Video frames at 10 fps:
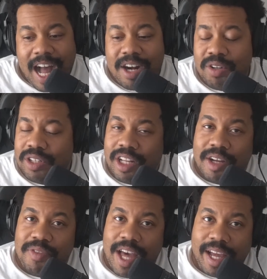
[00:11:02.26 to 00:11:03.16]
I don't
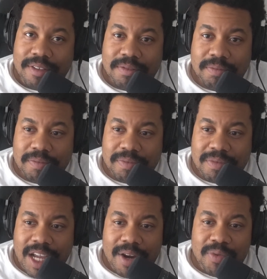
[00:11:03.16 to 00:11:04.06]
love that.
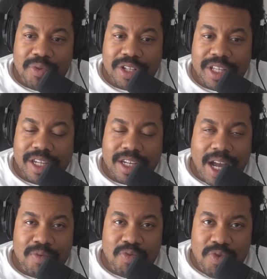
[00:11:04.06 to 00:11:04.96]
I really
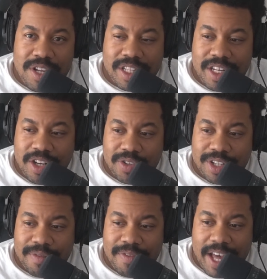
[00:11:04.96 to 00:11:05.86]
don't
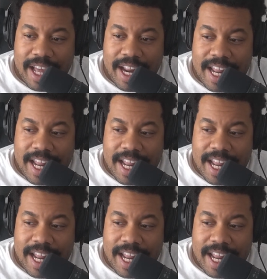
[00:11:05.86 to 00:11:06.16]
love that.